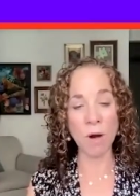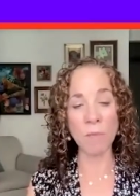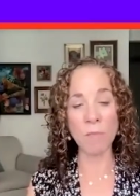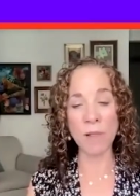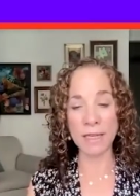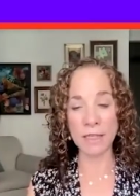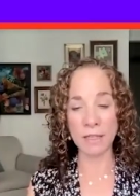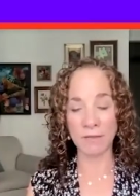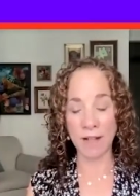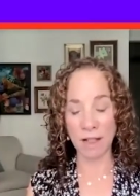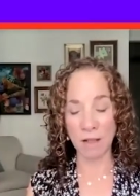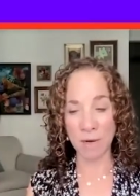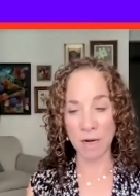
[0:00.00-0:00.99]
workplace
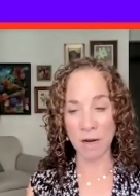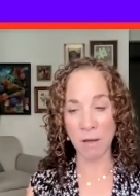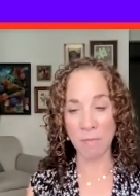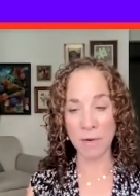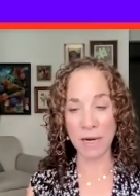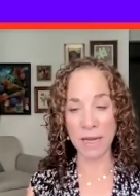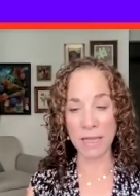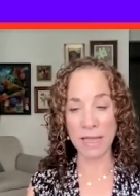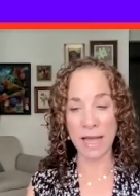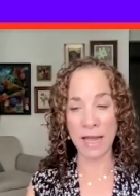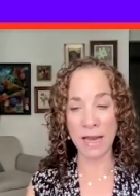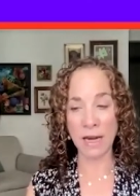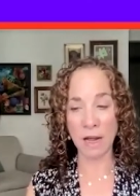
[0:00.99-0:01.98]
development company
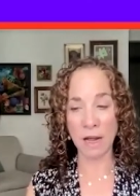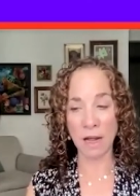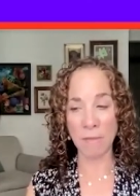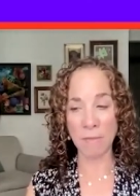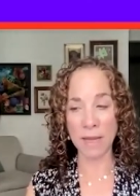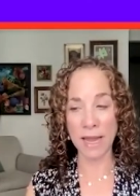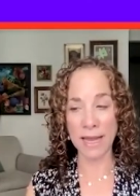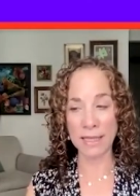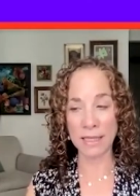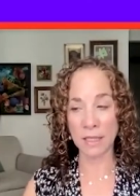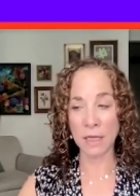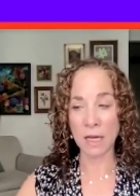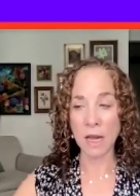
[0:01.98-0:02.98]
that um,
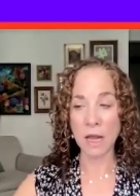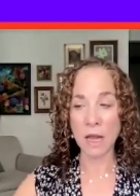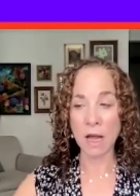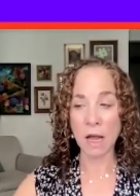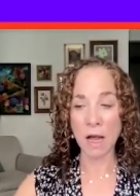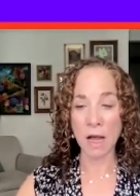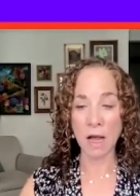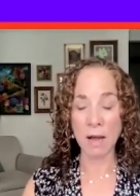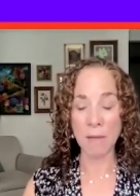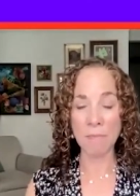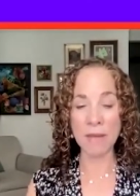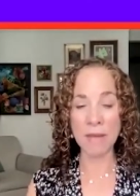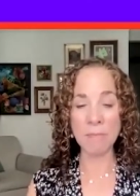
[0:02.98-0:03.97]
gets
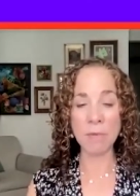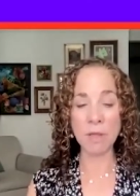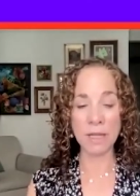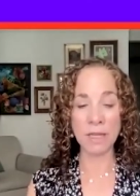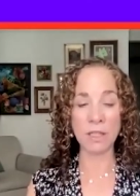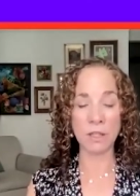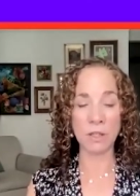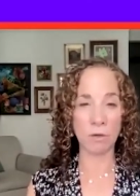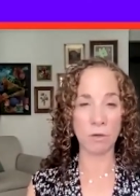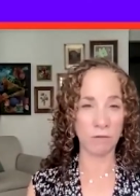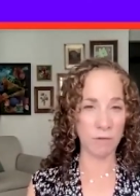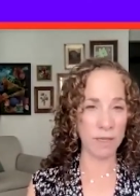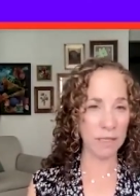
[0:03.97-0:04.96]
uh, people into
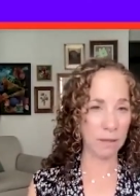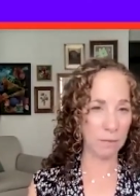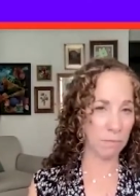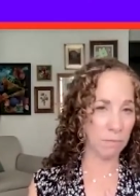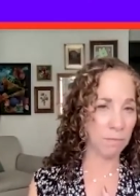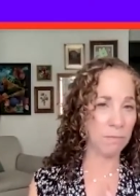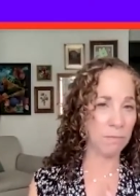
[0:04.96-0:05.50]
sort of these